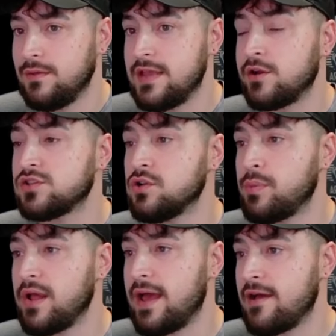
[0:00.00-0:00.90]
He can also
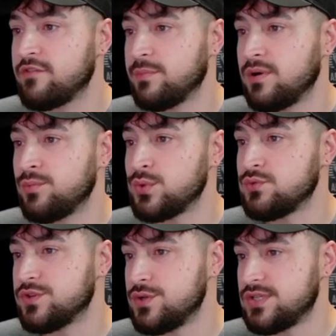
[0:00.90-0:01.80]
apply Afterburn,
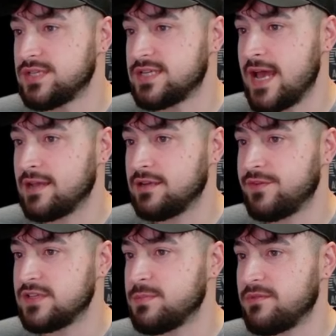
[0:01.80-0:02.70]
which reduces attack and
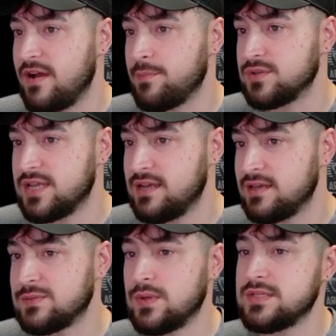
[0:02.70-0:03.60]
defense by
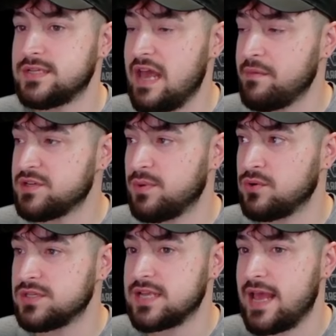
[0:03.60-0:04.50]
5%, as well as a damage
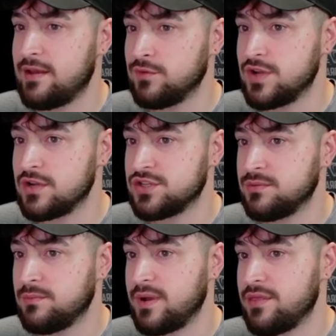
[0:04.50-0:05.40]
bonus and
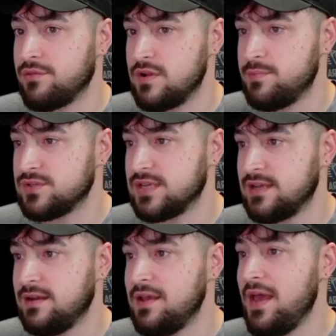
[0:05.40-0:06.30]
reduction by
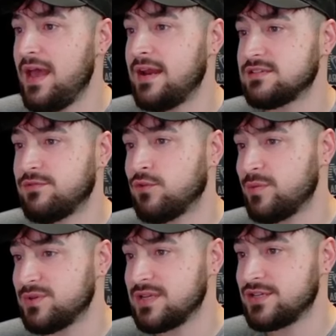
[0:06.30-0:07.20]
3%, and has a
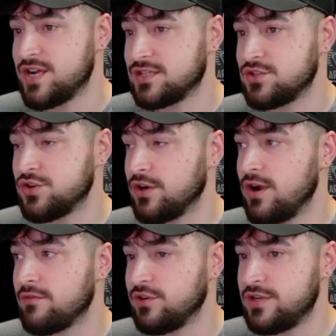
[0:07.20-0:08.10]
40% chance to trigger
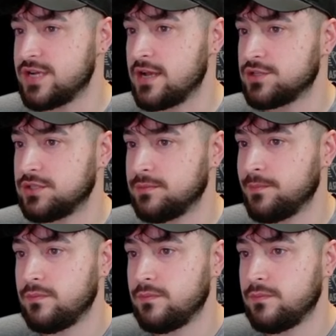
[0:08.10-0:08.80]
after each action.